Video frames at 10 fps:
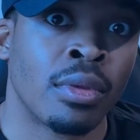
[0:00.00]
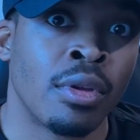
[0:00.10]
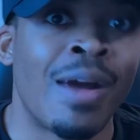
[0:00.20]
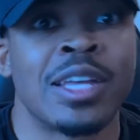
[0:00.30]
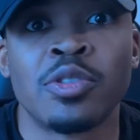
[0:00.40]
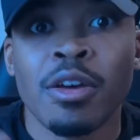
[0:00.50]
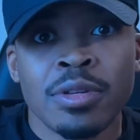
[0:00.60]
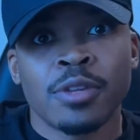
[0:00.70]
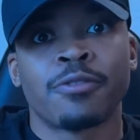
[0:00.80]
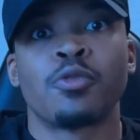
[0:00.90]
All right, so those
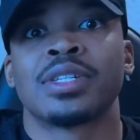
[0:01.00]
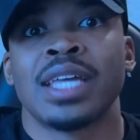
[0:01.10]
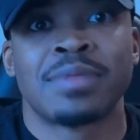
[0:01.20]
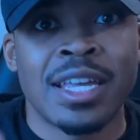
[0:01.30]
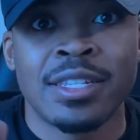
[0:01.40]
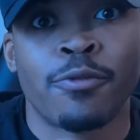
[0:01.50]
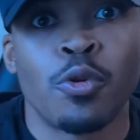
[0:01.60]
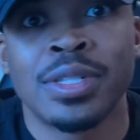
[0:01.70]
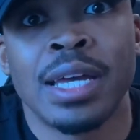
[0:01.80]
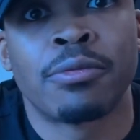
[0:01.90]
are the 4 steps. That's a
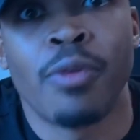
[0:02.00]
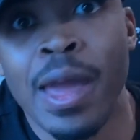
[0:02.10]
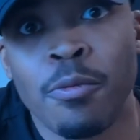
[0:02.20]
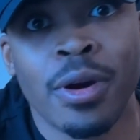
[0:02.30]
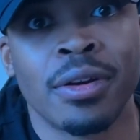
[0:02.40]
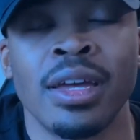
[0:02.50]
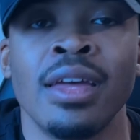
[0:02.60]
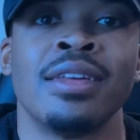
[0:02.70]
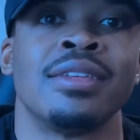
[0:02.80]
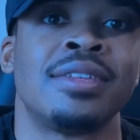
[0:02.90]
4-step framework.
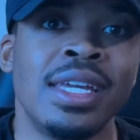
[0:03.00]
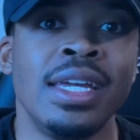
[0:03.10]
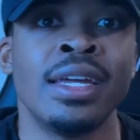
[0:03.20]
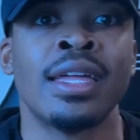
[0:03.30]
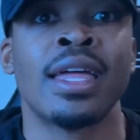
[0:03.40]
CLEO.